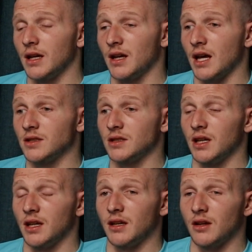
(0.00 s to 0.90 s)
and
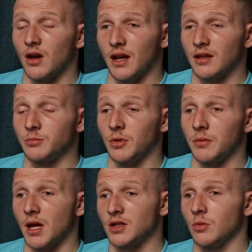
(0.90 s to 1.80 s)
actually going out to
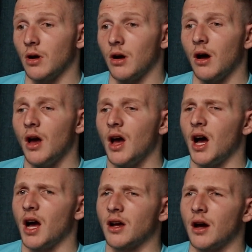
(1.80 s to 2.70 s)
Bhubaneswar,
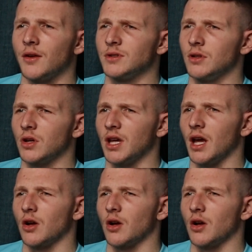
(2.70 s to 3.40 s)
I kind of was lucky.